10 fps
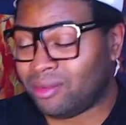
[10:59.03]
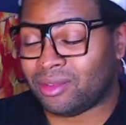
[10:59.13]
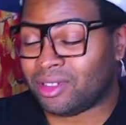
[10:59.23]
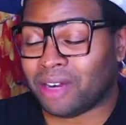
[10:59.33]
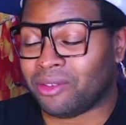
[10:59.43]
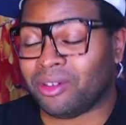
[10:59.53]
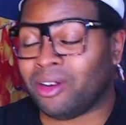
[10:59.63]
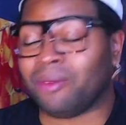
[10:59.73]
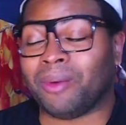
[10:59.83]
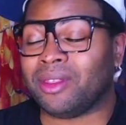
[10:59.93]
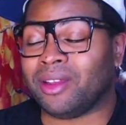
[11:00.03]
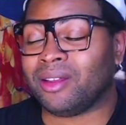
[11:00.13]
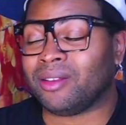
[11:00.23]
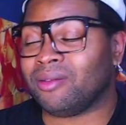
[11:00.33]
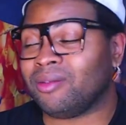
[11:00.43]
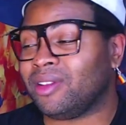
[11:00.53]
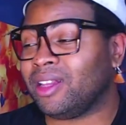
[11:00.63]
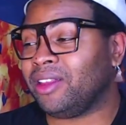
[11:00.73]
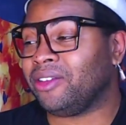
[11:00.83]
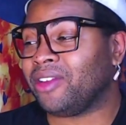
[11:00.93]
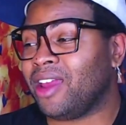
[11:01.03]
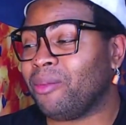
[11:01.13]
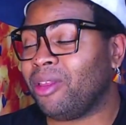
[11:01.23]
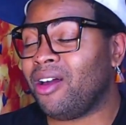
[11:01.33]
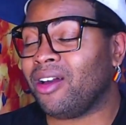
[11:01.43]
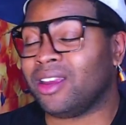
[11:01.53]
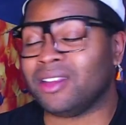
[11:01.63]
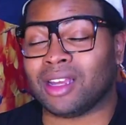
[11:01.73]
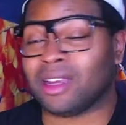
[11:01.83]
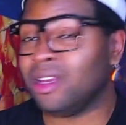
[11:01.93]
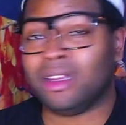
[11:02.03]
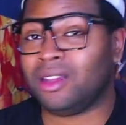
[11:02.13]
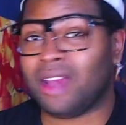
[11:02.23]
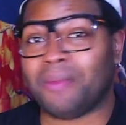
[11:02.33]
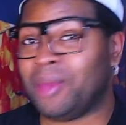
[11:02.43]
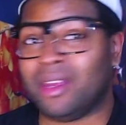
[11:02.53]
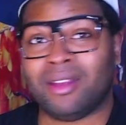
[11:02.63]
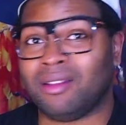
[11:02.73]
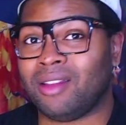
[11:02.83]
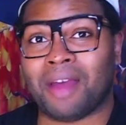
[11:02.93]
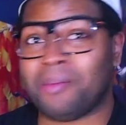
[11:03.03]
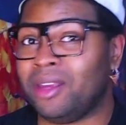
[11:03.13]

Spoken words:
the clan leader came along, he's like, not me, not me.